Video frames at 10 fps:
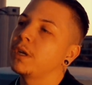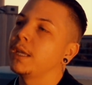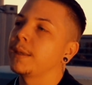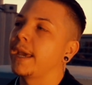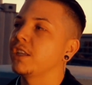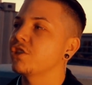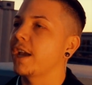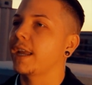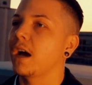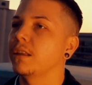and like
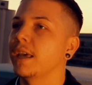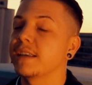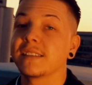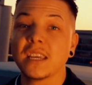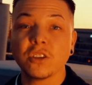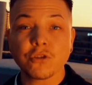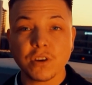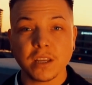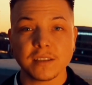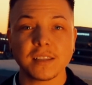check out like
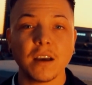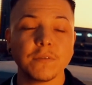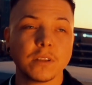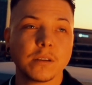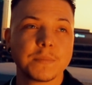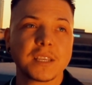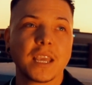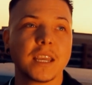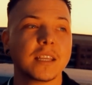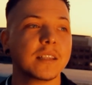scenery and stuff, you know what I'm
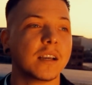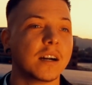saying,